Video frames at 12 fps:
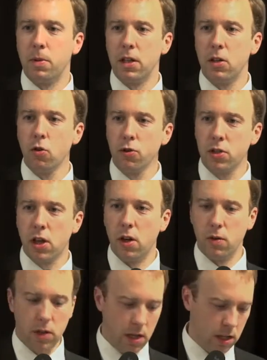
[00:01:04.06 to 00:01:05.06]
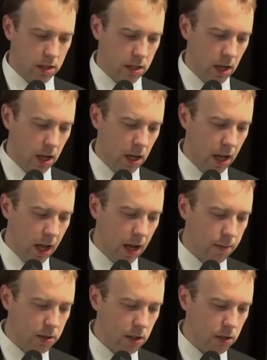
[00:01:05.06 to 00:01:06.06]
but it also is
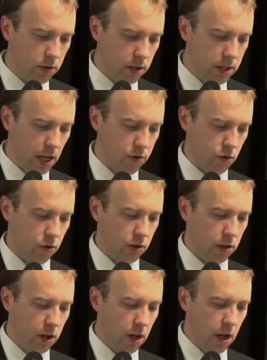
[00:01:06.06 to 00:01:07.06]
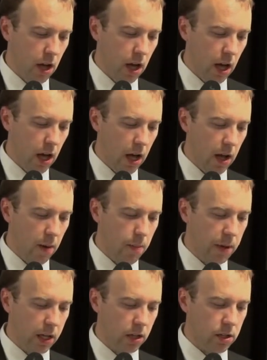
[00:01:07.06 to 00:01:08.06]
absolutely central,
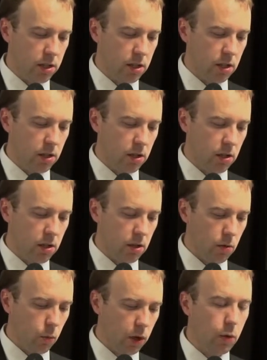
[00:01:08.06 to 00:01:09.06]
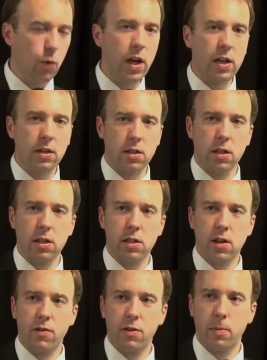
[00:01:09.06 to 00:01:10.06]
because we win as a
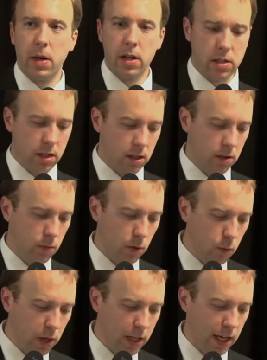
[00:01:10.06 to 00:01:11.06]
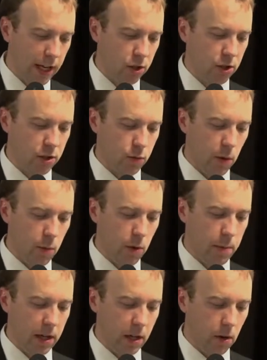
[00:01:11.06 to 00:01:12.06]
Conservative Party, we win elections when we're
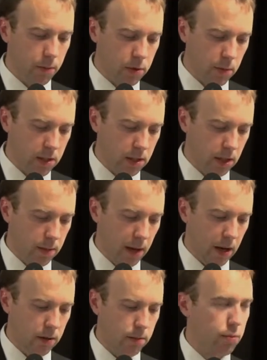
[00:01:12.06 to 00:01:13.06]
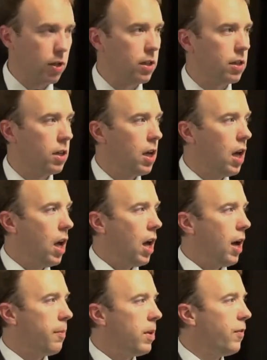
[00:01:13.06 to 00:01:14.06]
being optimistic about Britain.
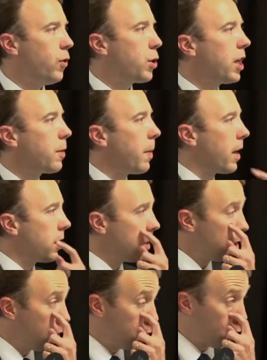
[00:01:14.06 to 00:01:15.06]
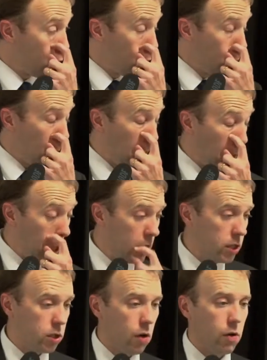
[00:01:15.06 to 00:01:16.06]
If you think about it, this is true
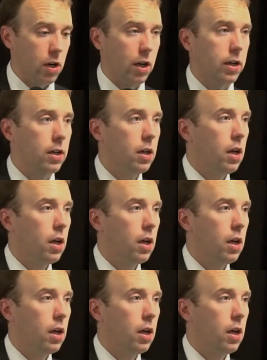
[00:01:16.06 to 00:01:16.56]
historically.